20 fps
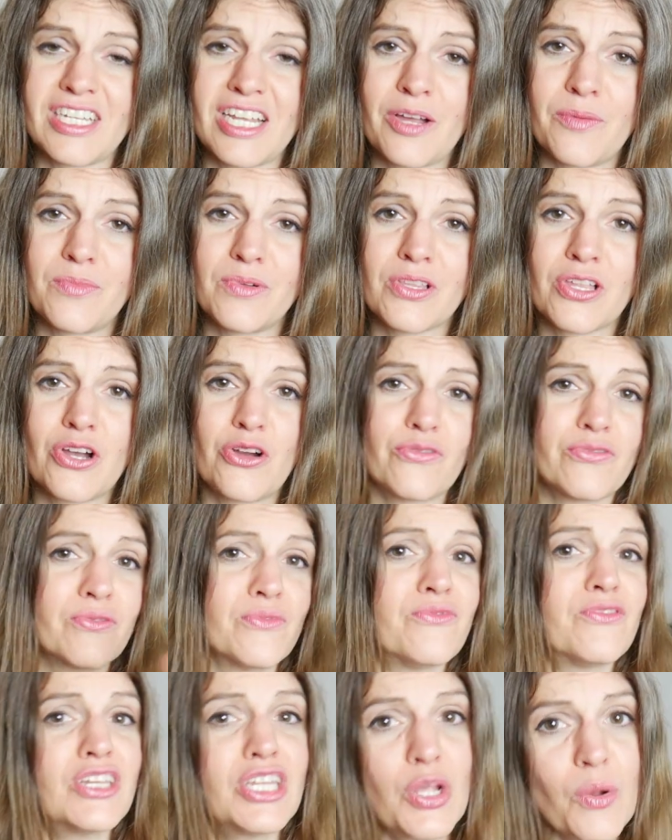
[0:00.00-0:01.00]
down below
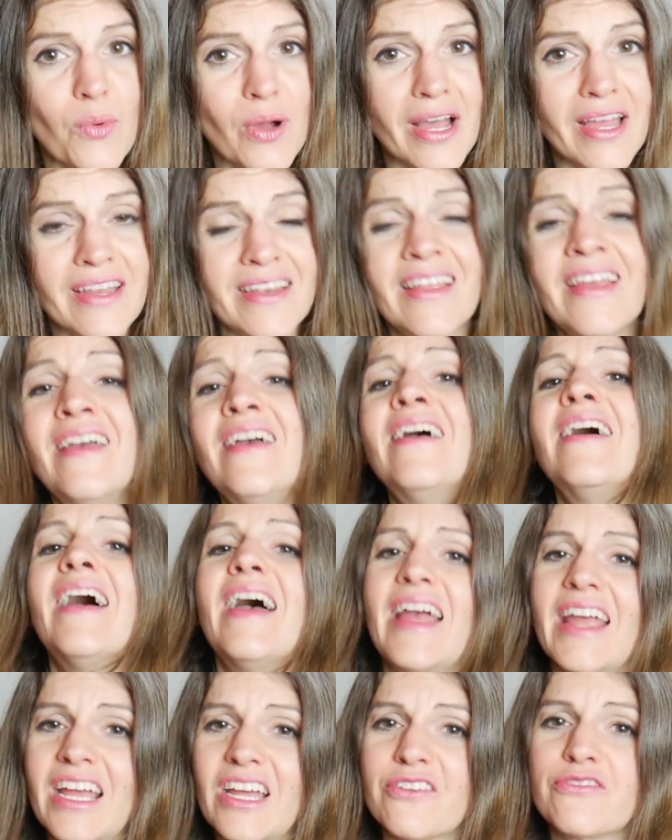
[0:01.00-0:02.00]
from video 1
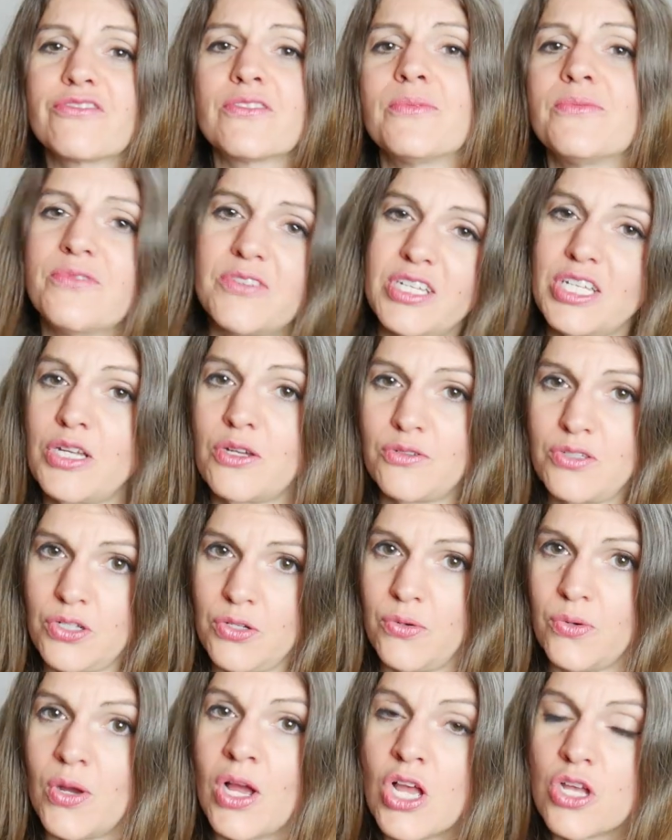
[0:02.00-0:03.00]
and from video
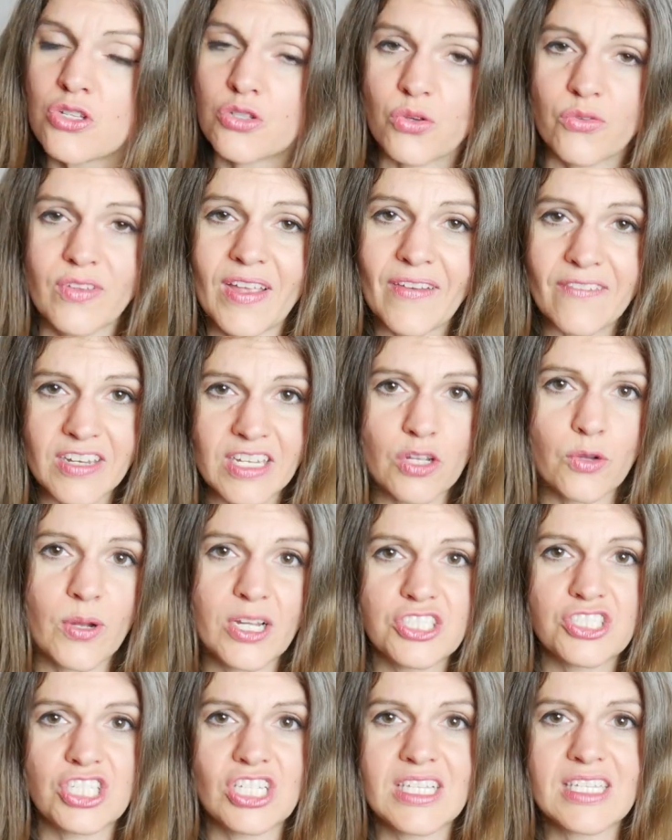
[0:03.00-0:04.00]
2. So if you have any
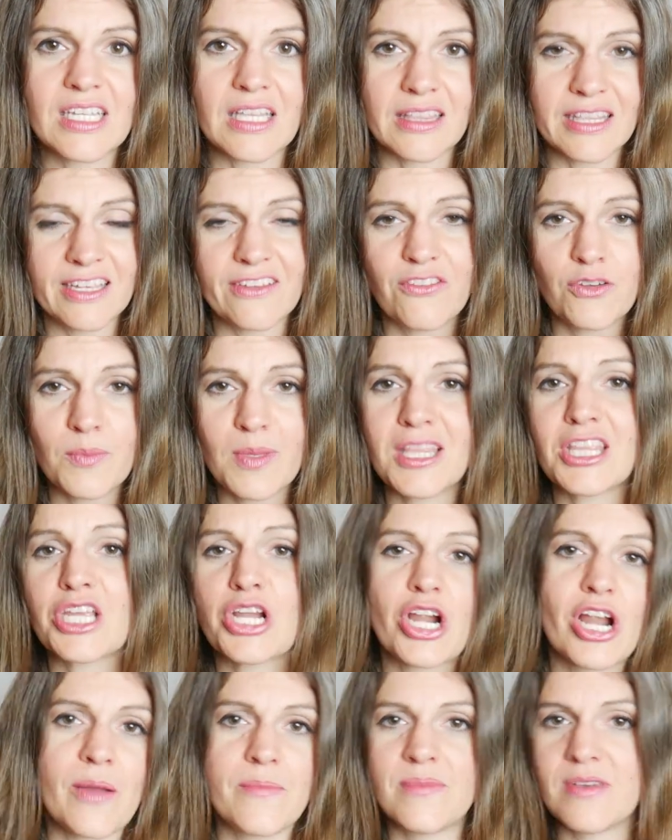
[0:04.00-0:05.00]
questions, leave them in
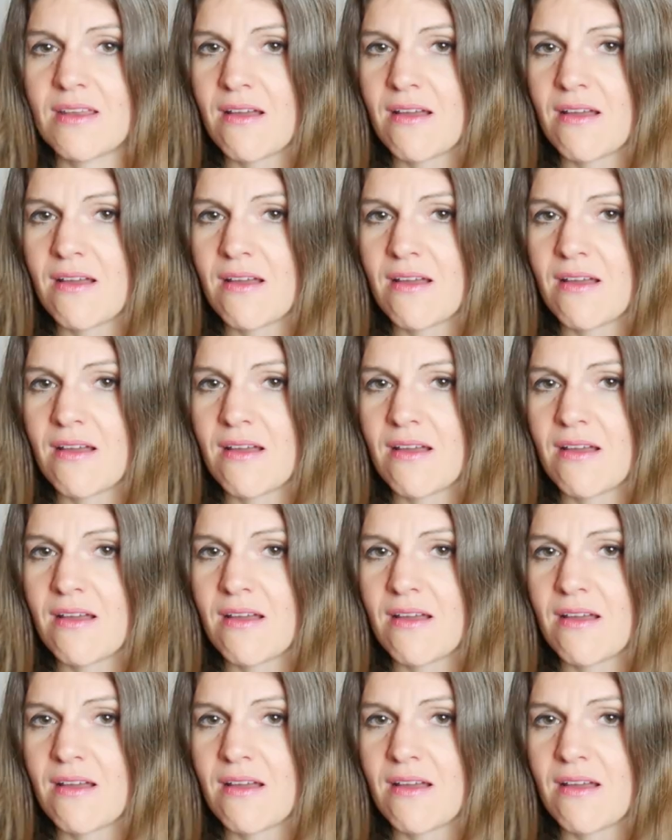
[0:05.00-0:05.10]
there. I'm